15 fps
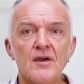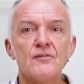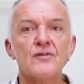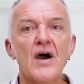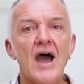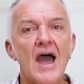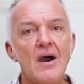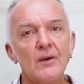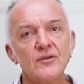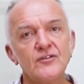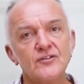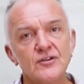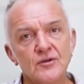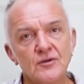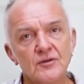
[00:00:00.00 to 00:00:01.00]
For our
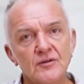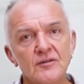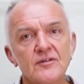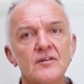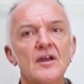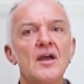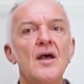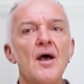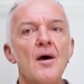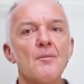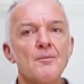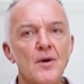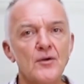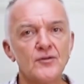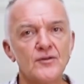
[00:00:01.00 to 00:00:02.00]
students,
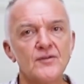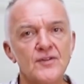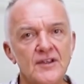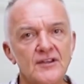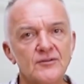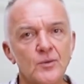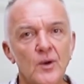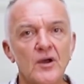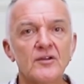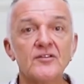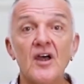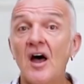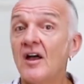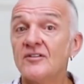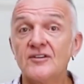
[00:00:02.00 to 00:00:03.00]
most of these words
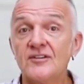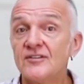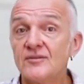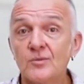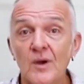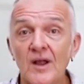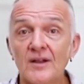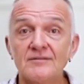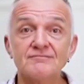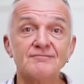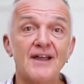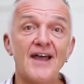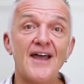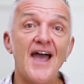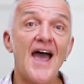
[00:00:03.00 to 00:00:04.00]
are just, well,
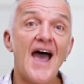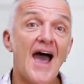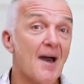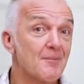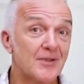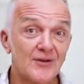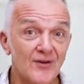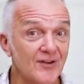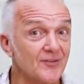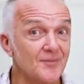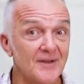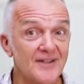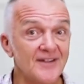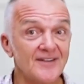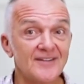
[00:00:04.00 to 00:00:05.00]
Happy
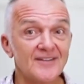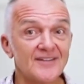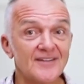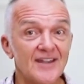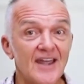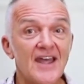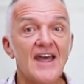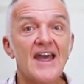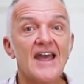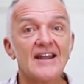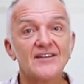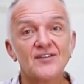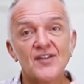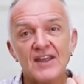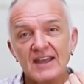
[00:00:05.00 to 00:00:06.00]
Christmas.
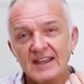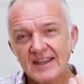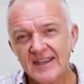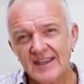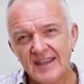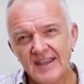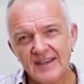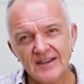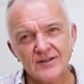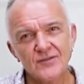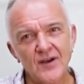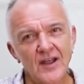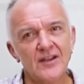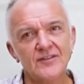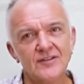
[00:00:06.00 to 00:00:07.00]
It's their key
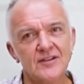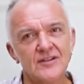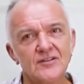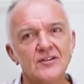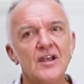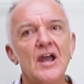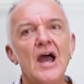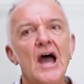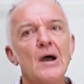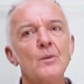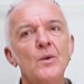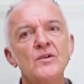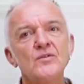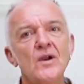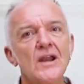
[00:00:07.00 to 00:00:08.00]
advantage, and
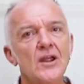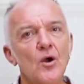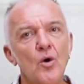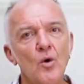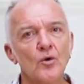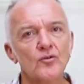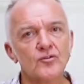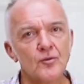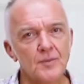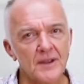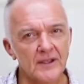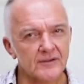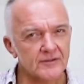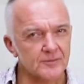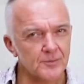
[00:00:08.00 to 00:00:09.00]
we really ought to
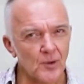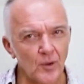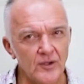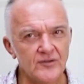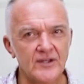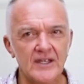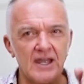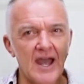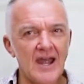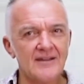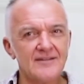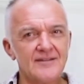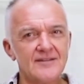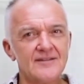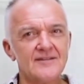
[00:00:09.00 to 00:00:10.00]
be exploiting
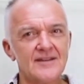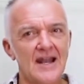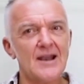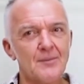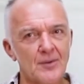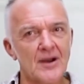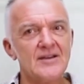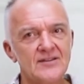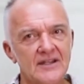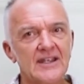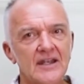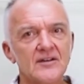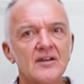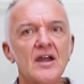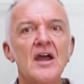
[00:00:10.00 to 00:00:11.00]
and celebrating
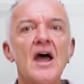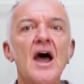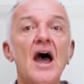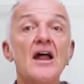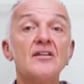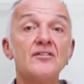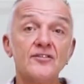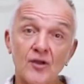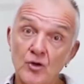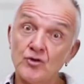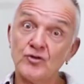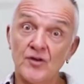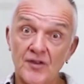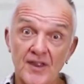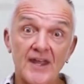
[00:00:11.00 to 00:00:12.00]
it, and so
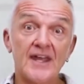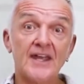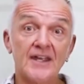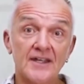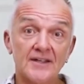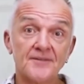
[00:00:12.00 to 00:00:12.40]
should they.